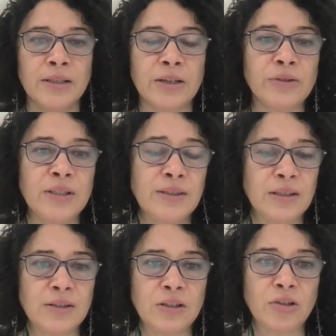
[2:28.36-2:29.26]
Now, this
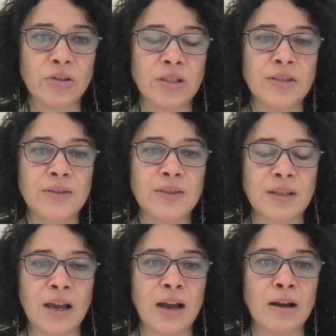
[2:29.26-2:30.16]
decision is
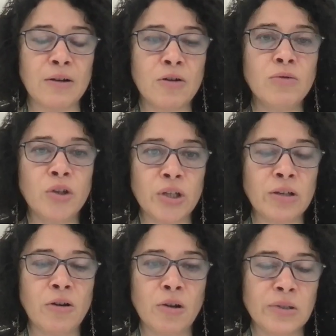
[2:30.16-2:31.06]
crucial
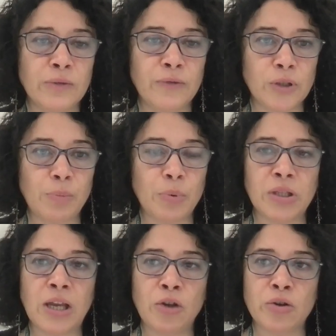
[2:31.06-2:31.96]
also for the
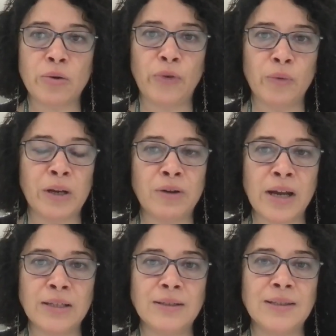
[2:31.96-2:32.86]
protection of human
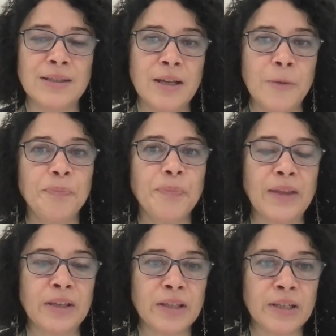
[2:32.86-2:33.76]
rights.
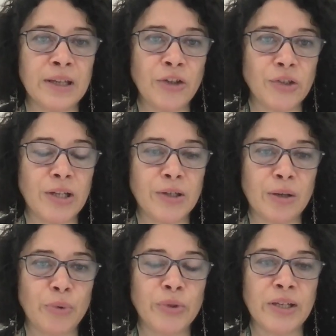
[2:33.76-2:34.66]
The International
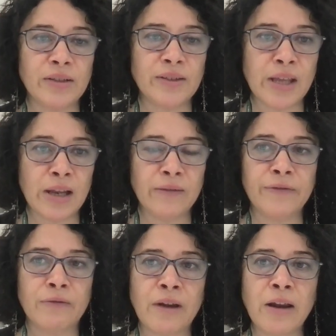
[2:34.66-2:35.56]
Tribunal
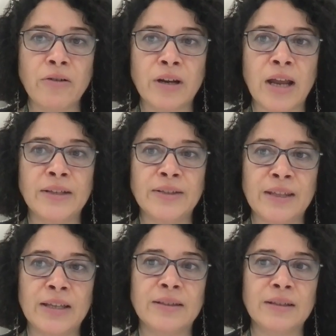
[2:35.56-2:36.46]
itself recognized
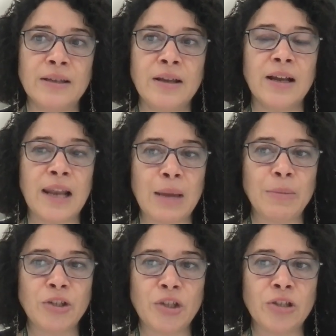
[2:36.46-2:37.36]
that
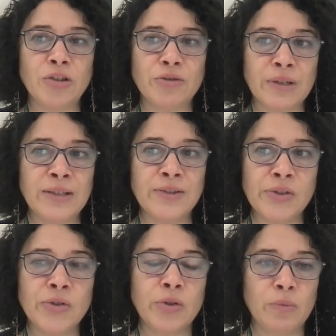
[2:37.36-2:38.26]
climate change
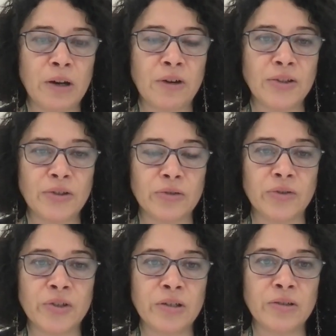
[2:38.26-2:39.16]
raises human rights
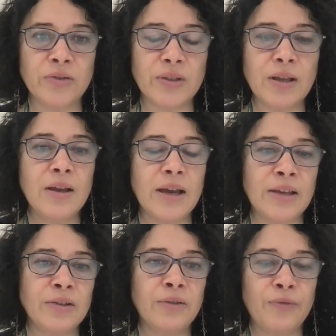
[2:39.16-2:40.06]
concerns,
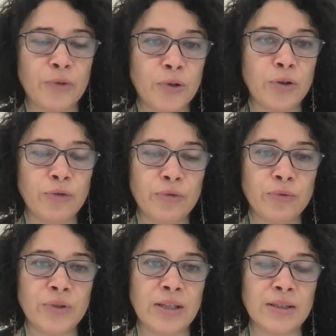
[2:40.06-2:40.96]
and therefore, through
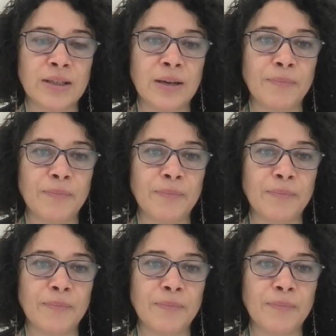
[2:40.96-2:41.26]
that